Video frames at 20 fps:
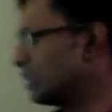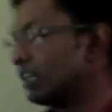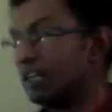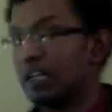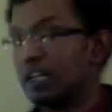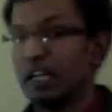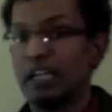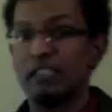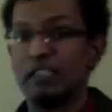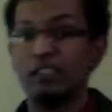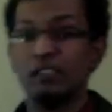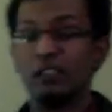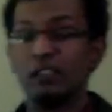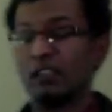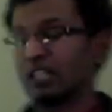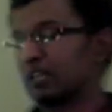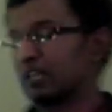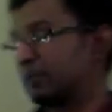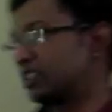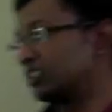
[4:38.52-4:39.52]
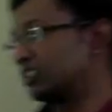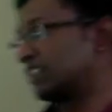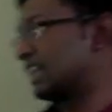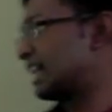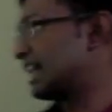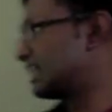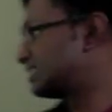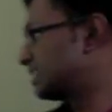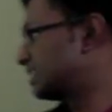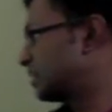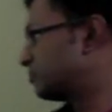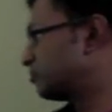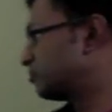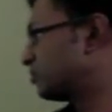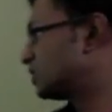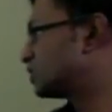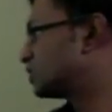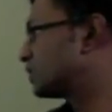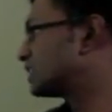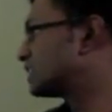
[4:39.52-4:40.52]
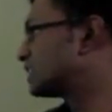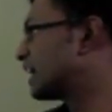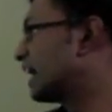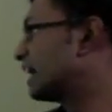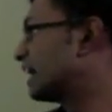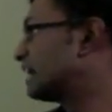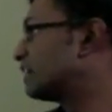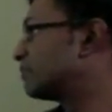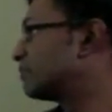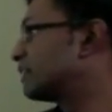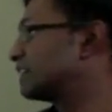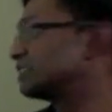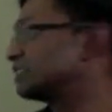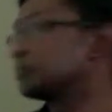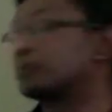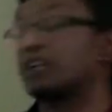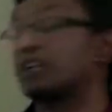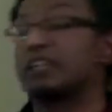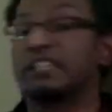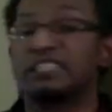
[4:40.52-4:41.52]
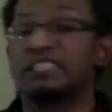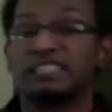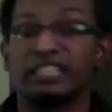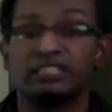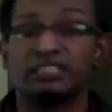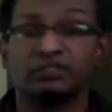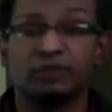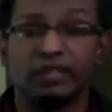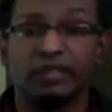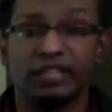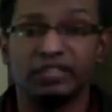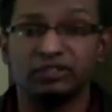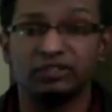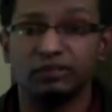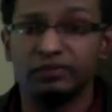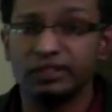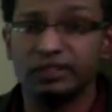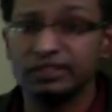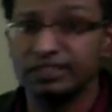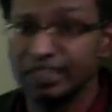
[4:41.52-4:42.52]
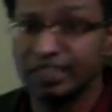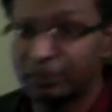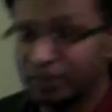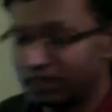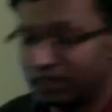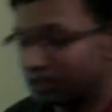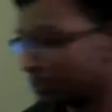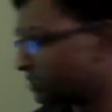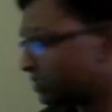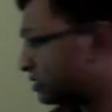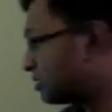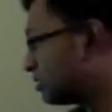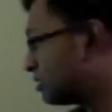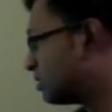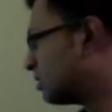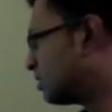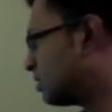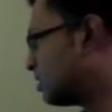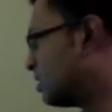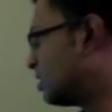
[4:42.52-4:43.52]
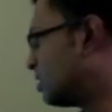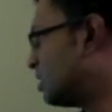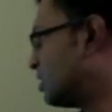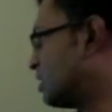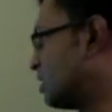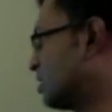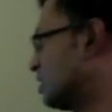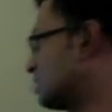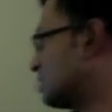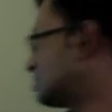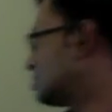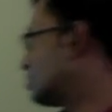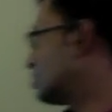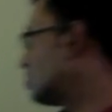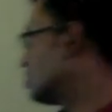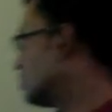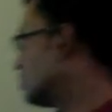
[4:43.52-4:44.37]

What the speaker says: And coming to the last step, which was identifying the product designs for each of these segments. So